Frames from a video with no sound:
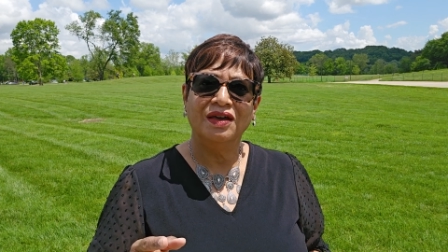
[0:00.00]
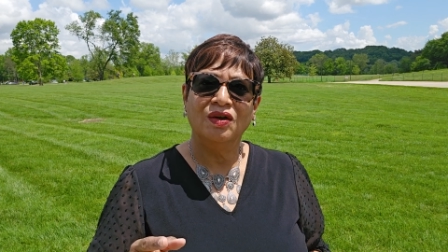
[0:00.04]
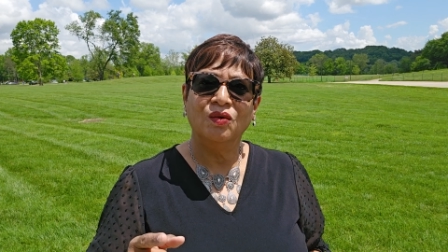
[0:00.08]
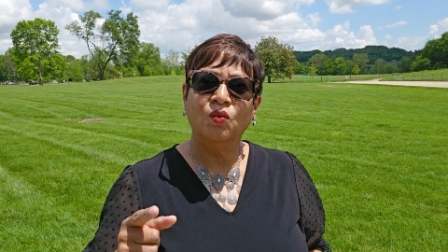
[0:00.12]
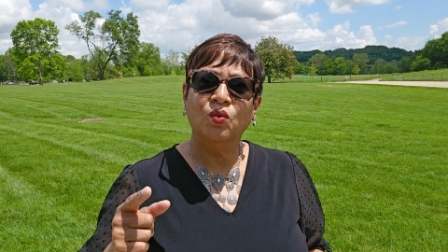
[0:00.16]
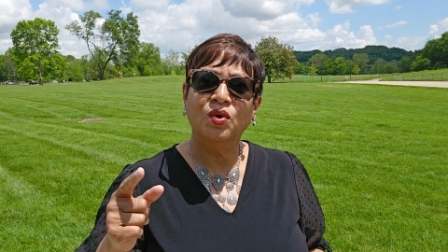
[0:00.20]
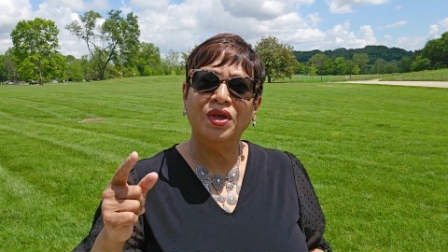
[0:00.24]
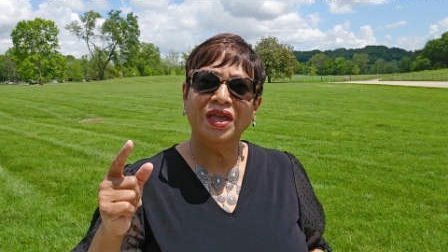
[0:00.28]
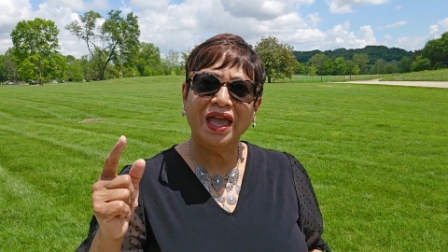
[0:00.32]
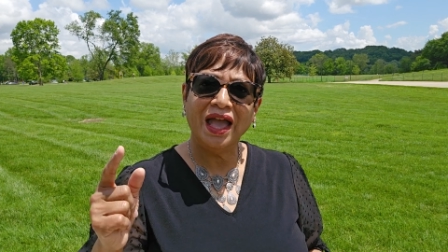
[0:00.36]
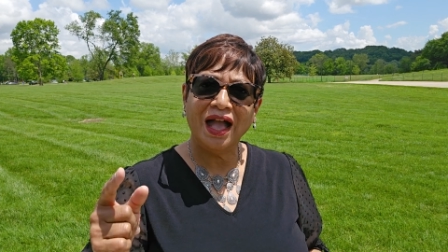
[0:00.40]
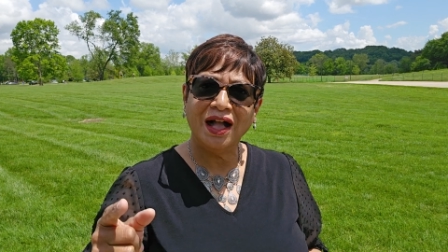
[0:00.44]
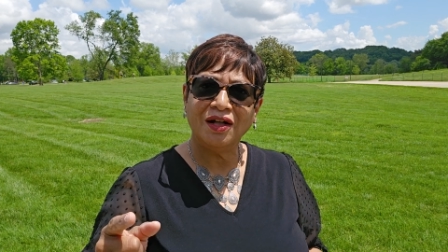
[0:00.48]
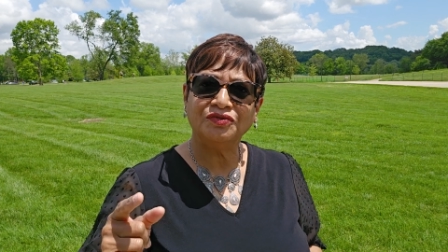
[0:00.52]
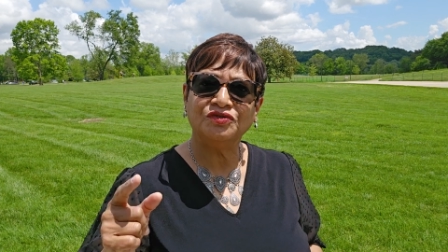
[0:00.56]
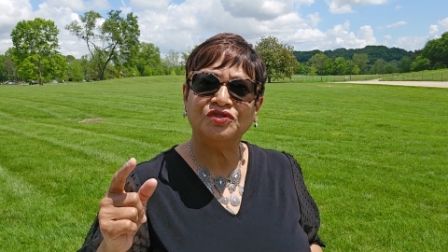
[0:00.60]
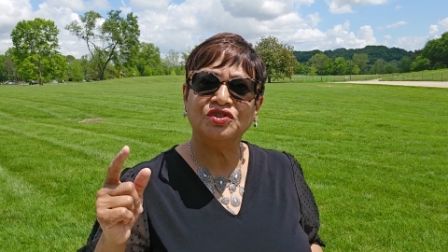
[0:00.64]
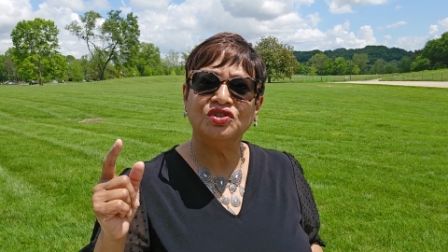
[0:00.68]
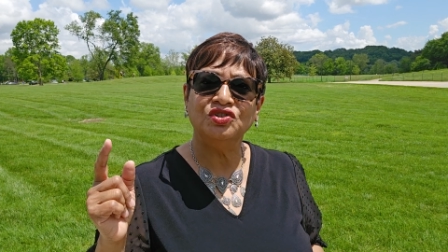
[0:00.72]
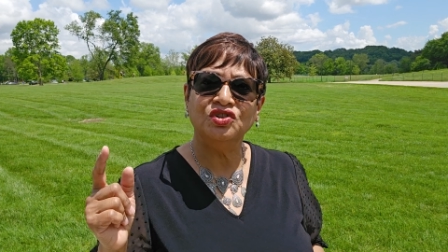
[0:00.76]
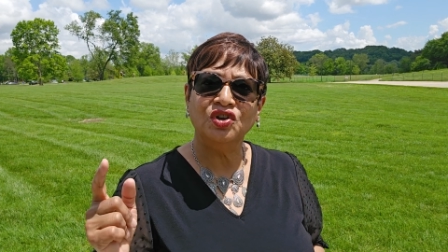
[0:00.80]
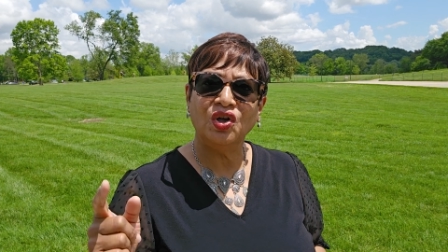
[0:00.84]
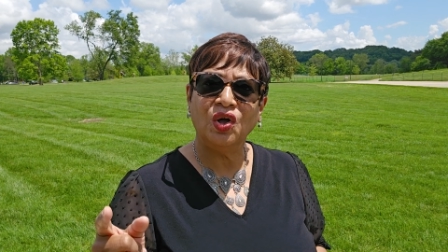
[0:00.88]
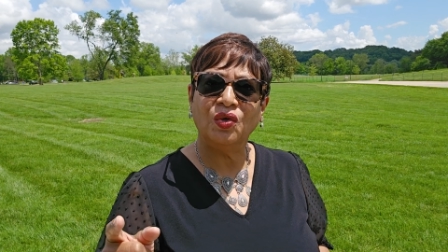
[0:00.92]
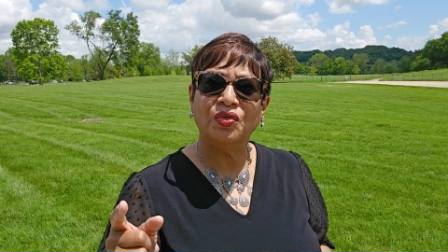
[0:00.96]
we have
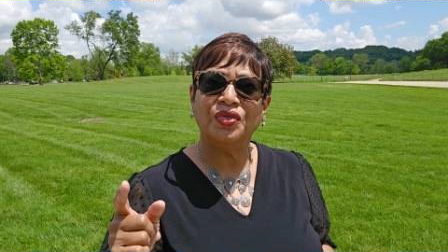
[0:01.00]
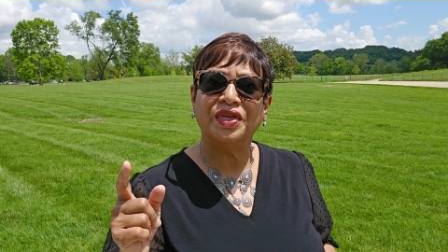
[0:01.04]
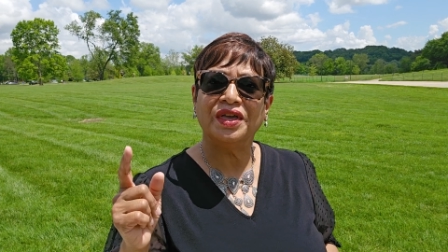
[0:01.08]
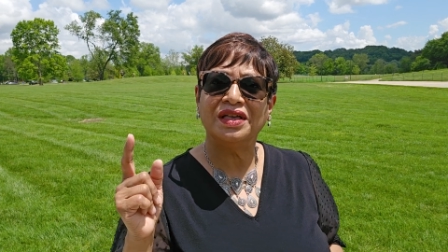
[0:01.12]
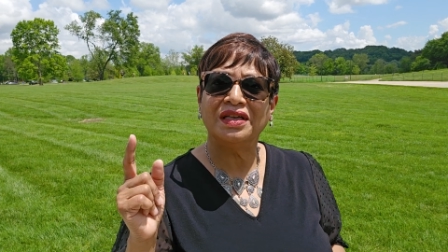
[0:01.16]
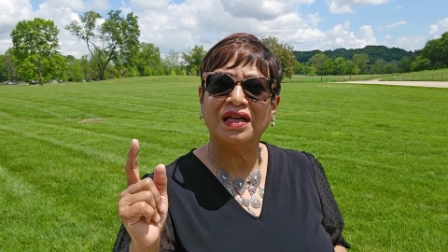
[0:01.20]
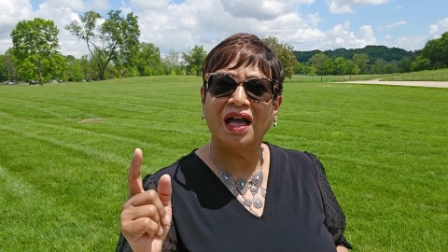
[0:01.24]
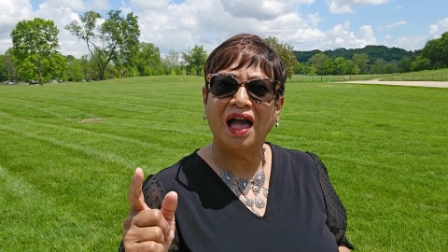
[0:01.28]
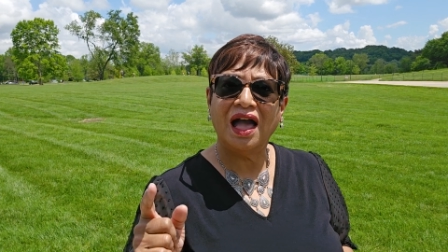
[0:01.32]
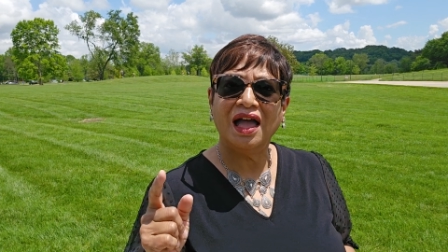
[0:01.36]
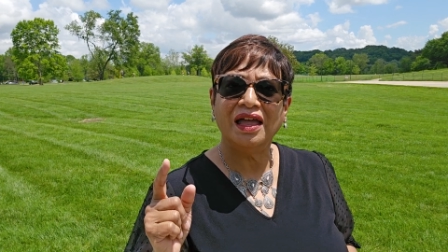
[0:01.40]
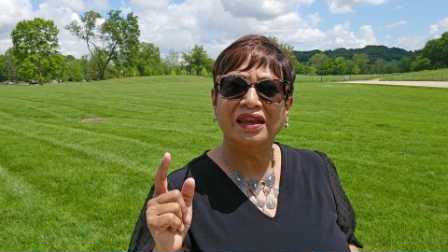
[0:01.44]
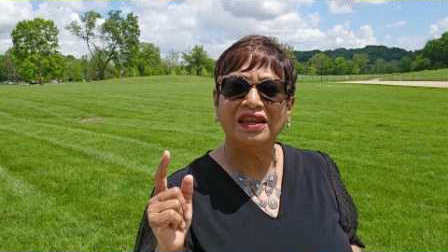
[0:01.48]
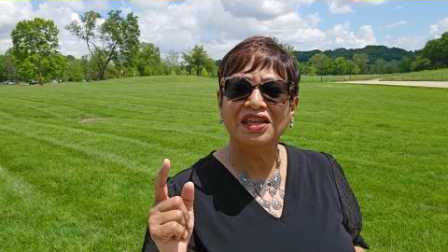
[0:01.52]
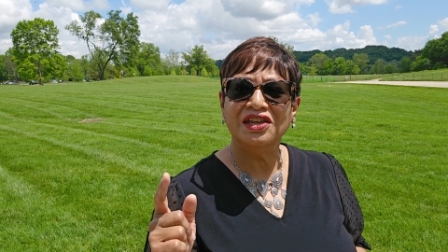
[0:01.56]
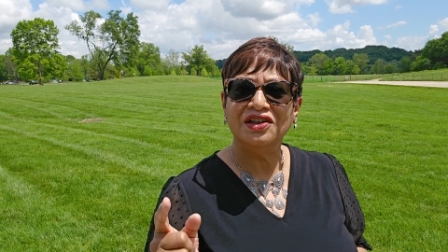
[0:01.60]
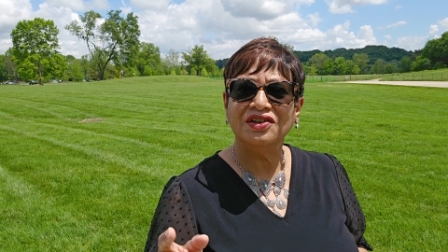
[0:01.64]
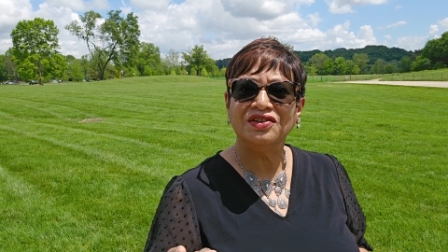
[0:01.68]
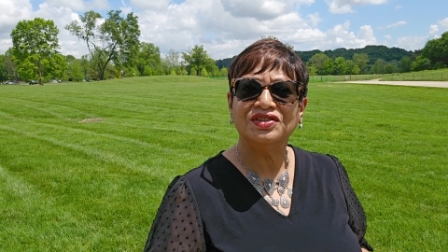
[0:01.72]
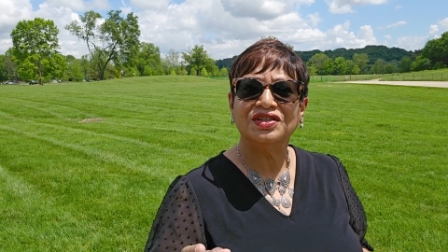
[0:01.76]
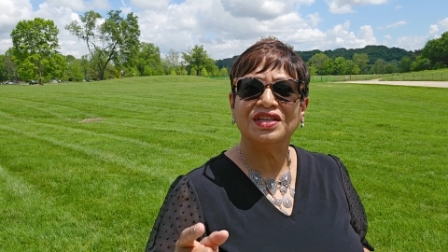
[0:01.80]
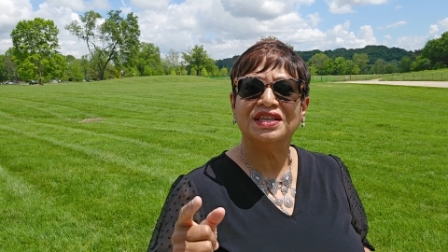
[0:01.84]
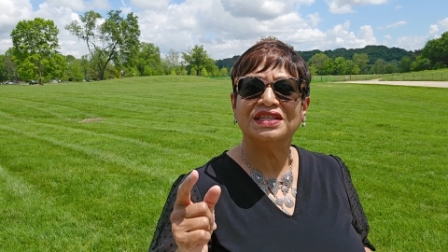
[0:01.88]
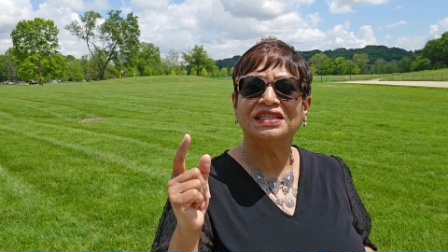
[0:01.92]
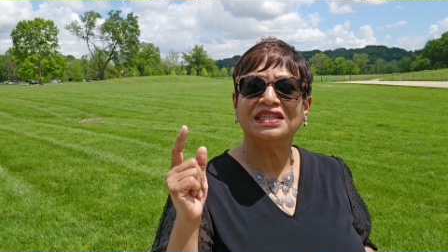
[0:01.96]
to know that God
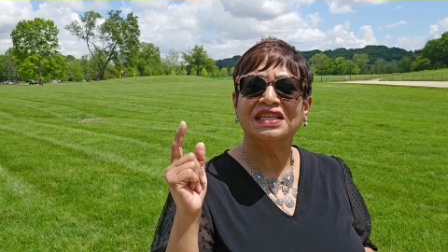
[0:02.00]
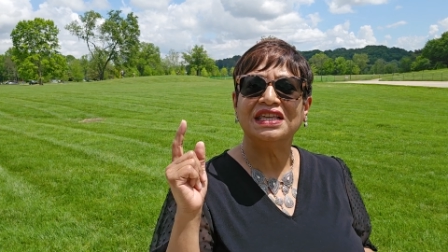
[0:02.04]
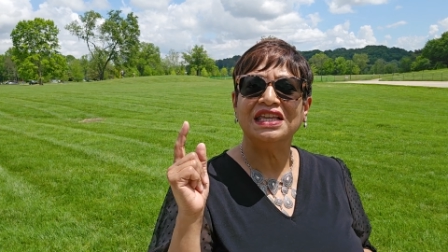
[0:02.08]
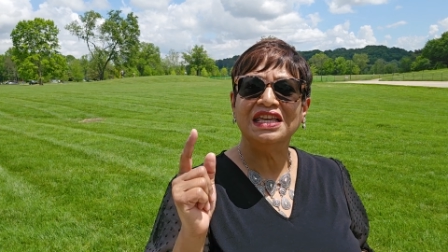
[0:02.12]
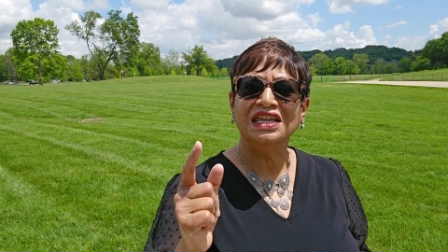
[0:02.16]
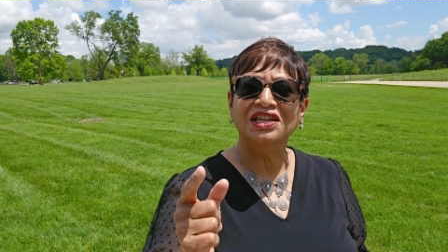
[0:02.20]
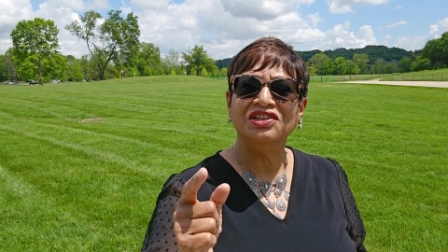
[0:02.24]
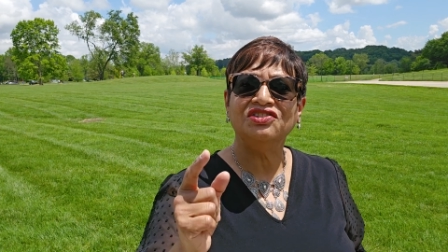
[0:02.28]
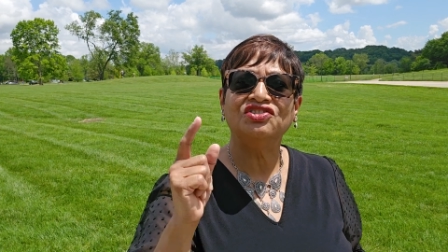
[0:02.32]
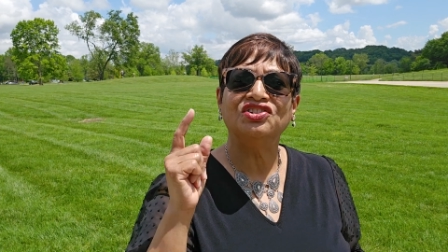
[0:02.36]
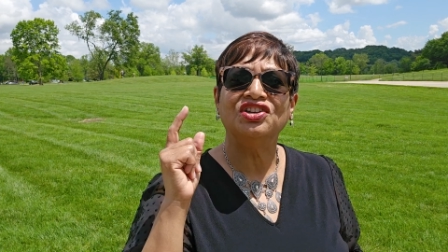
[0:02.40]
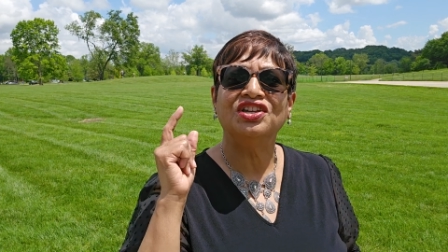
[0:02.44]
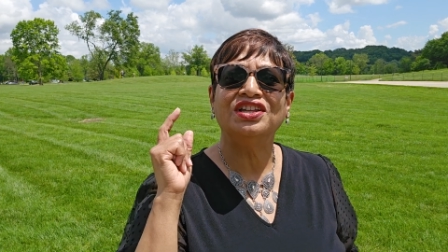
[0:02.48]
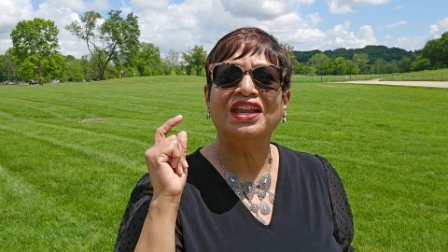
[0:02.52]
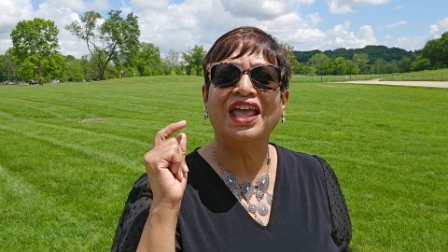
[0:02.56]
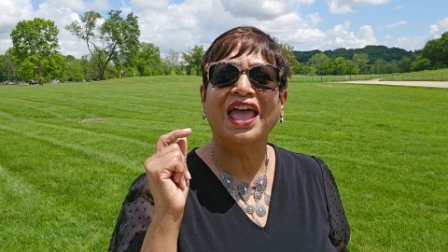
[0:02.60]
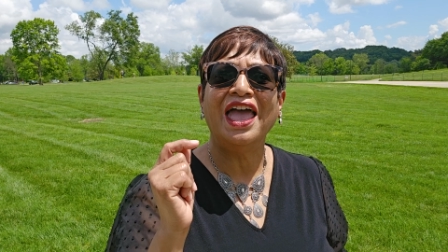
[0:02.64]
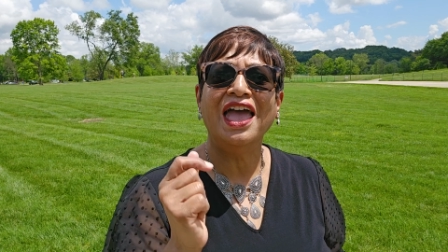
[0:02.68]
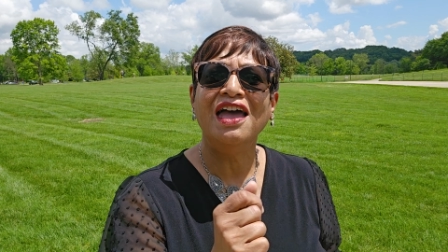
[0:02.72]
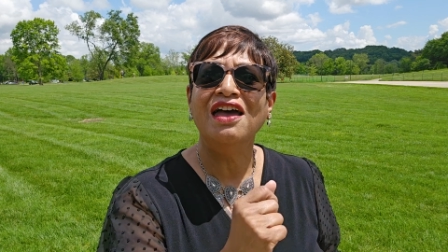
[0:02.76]
hears us each and